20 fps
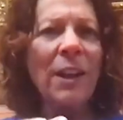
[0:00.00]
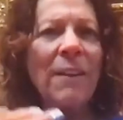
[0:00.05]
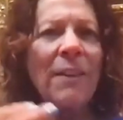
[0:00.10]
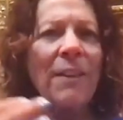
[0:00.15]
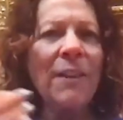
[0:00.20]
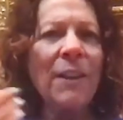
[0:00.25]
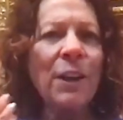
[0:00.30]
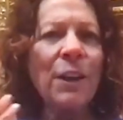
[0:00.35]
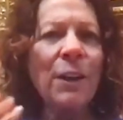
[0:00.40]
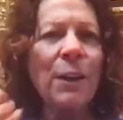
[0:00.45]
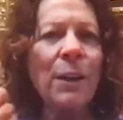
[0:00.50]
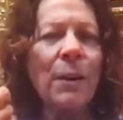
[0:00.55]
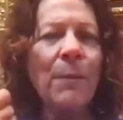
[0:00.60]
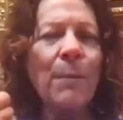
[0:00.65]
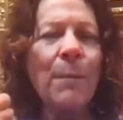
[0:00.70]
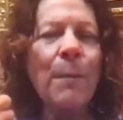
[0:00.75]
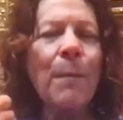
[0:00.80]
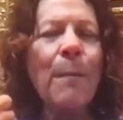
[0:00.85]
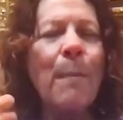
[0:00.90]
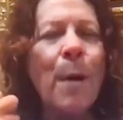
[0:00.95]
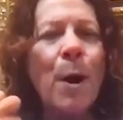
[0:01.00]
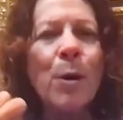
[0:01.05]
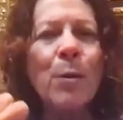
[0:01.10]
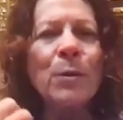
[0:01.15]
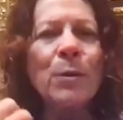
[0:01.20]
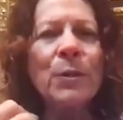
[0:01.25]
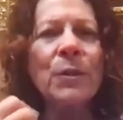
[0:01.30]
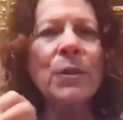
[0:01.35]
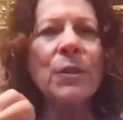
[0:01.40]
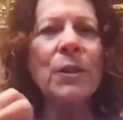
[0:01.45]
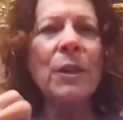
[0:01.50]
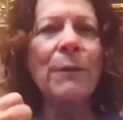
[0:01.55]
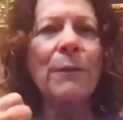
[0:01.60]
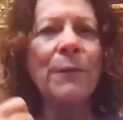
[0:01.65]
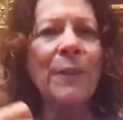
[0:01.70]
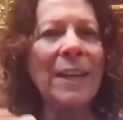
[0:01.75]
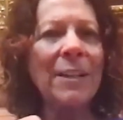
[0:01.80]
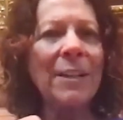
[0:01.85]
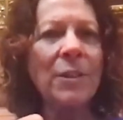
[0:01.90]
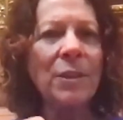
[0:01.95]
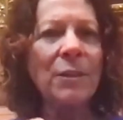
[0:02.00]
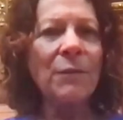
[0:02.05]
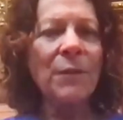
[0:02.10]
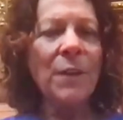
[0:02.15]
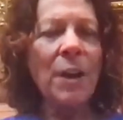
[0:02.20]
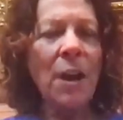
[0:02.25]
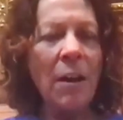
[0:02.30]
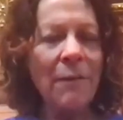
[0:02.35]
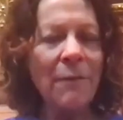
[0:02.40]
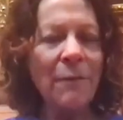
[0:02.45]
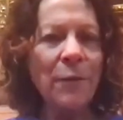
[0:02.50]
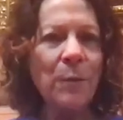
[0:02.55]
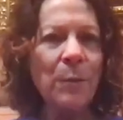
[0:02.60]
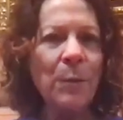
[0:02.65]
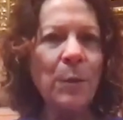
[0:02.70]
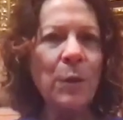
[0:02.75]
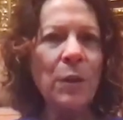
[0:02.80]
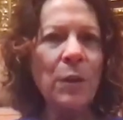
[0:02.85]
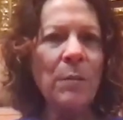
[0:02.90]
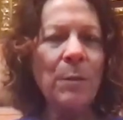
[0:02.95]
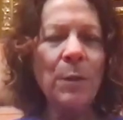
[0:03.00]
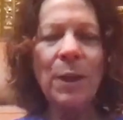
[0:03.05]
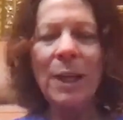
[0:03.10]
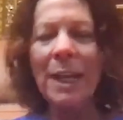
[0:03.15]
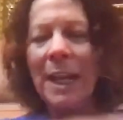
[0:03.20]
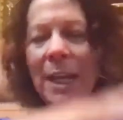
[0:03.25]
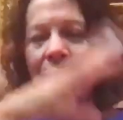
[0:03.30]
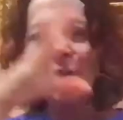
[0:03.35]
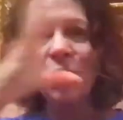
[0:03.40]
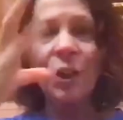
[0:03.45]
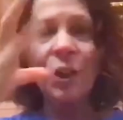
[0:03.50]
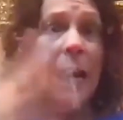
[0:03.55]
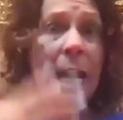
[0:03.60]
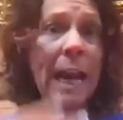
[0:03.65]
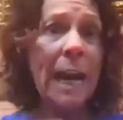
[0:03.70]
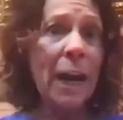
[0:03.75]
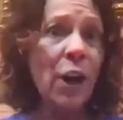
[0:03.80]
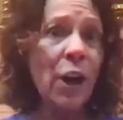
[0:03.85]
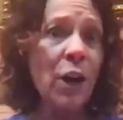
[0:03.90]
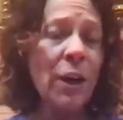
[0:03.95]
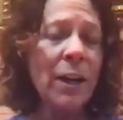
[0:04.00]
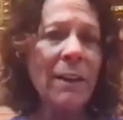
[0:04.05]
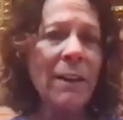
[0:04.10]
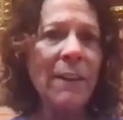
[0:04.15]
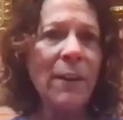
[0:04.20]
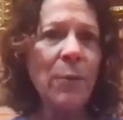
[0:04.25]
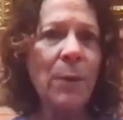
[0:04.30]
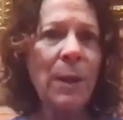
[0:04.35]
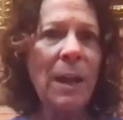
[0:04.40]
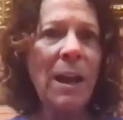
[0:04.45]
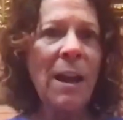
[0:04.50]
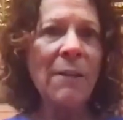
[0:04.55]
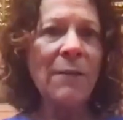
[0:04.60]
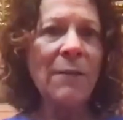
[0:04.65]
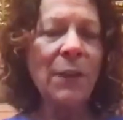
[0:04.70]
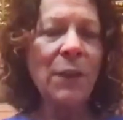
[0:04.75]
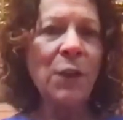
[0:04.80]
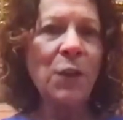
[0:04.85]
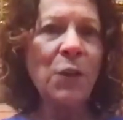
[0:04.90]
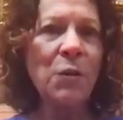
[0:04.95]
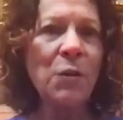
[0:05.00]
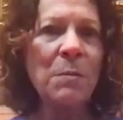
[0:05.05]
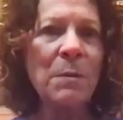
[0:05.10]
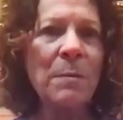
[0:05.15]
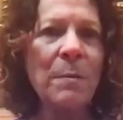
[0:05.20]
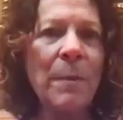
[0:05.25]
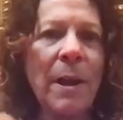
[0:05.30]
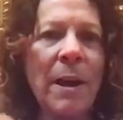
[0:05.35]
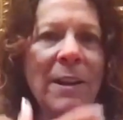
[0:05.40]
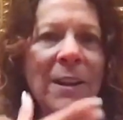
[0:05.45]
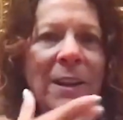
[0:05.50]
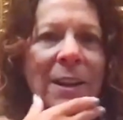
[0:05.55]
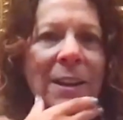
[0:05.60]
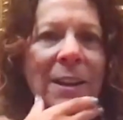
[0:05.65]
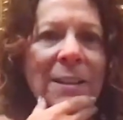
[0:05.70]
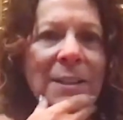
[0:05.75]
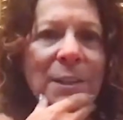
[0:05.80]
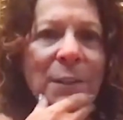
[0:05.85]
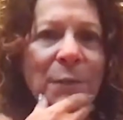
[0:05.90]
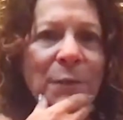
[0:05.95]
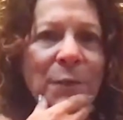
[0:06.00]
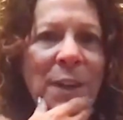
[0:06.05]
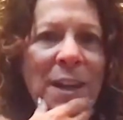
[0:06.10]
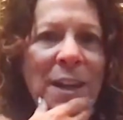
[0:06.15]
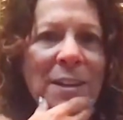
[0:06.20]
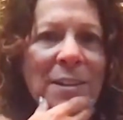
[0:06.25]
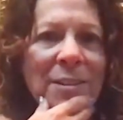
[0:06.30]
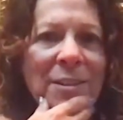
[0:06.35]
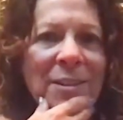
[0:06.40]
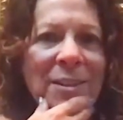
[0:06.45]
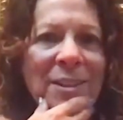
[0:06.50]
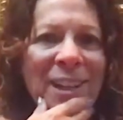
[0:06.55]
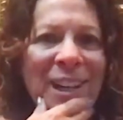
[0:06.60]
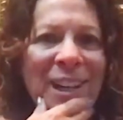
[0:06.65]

The most effective nonverbal communication area that we have on the human body is the face.